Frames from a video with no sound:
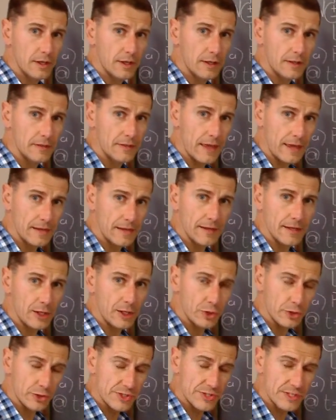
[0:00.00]
then
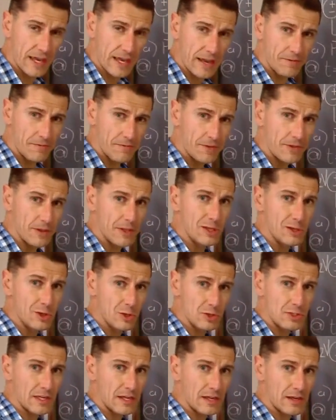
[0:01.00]
you're safer than
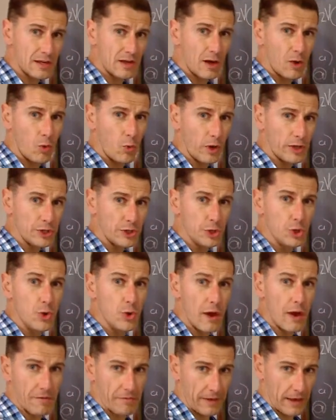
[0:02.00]
using what you
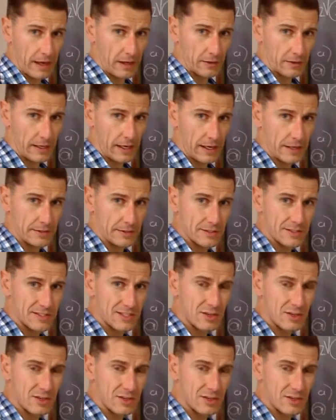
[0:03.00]
have calculated.